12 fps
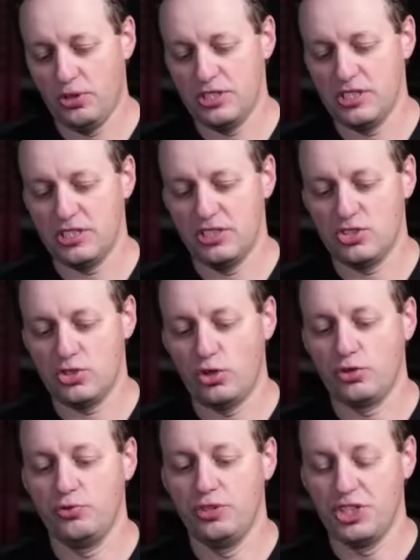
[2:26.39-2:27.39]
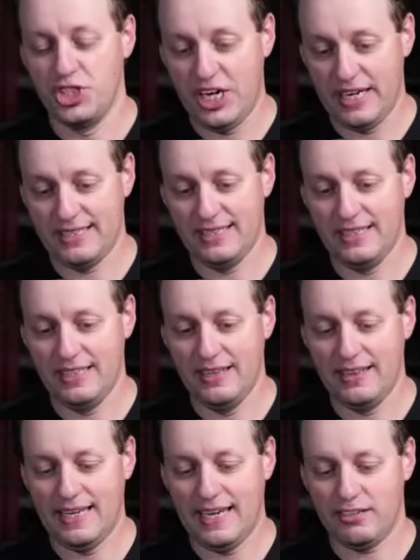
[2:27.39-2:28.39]
it's going to start rejecting
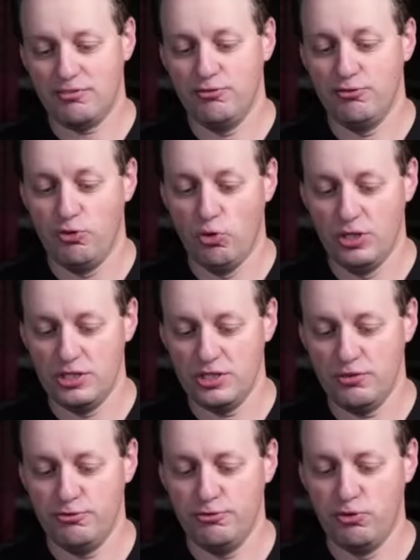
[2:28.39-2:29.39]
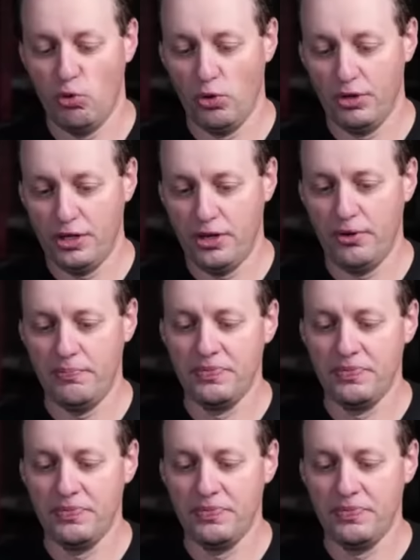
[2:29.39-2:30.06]
that voice for you.